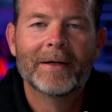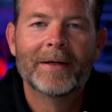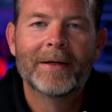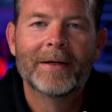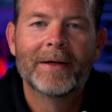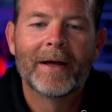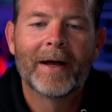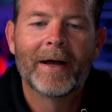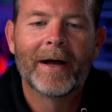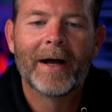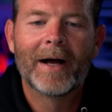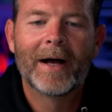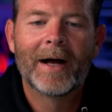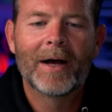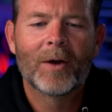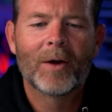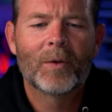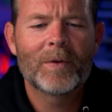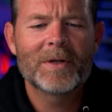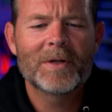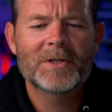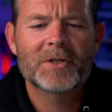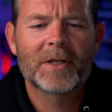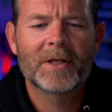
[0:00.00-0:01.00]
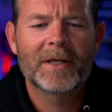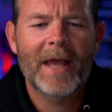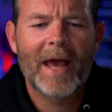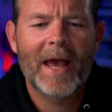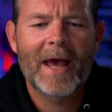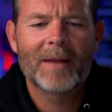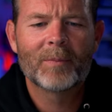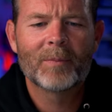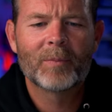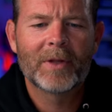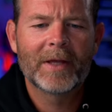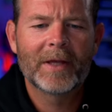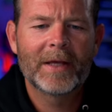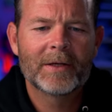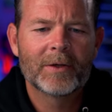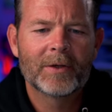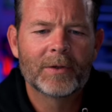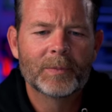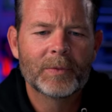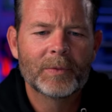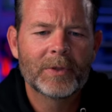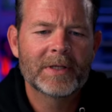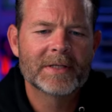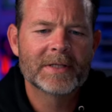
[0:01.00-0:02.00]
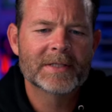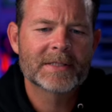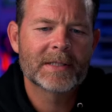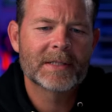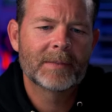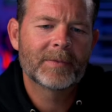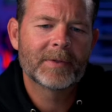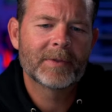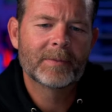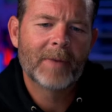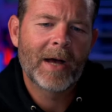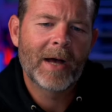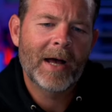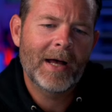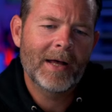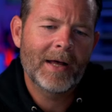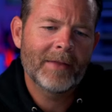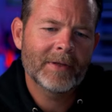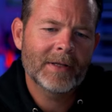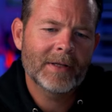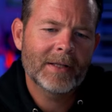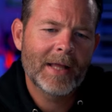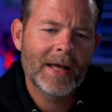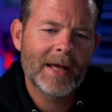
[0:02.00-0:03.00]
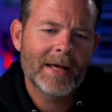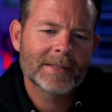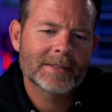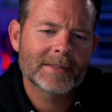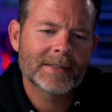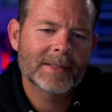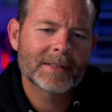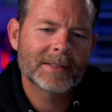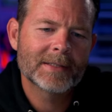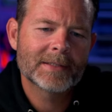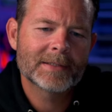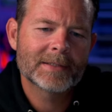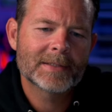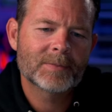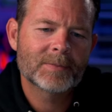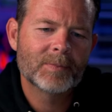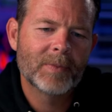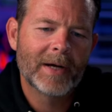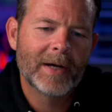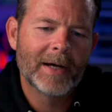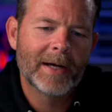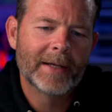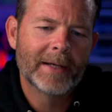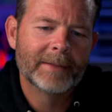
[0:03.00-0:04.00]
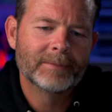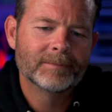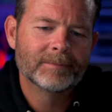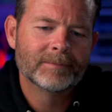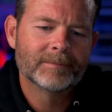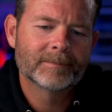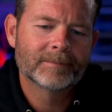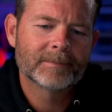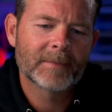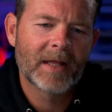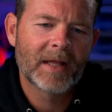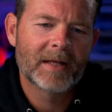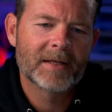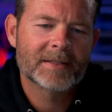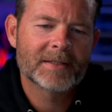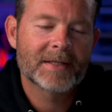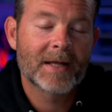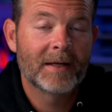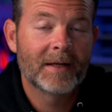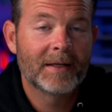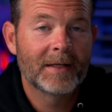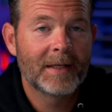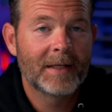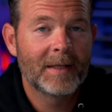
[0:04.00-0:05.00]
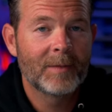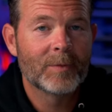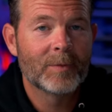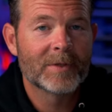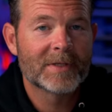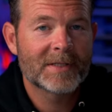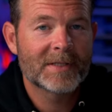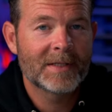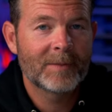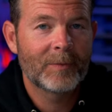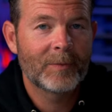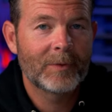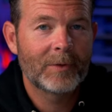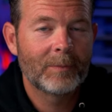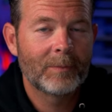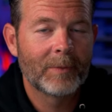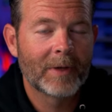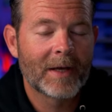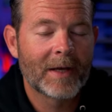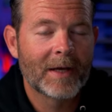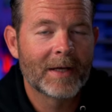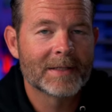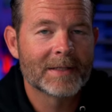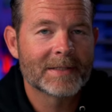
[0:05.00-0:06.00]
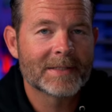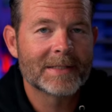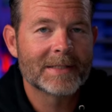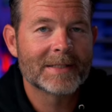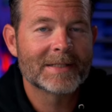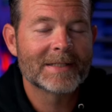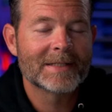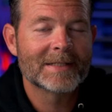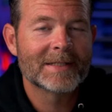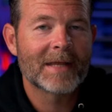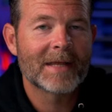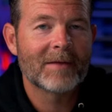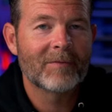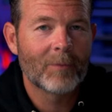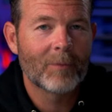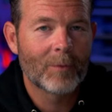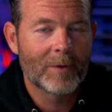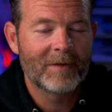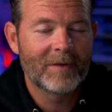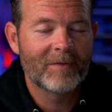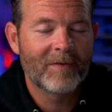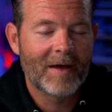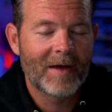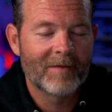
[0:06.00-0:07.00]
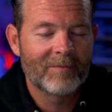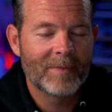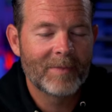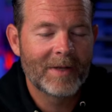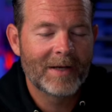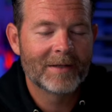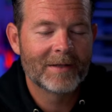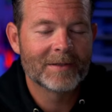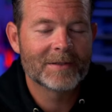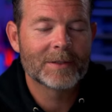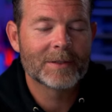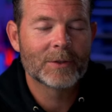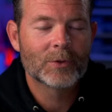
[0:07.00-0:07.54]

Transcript: Mm-hmm. uh, originally, I had planned on putting something behind the glasses, but I decided to keep it simple because this is a forty-five minute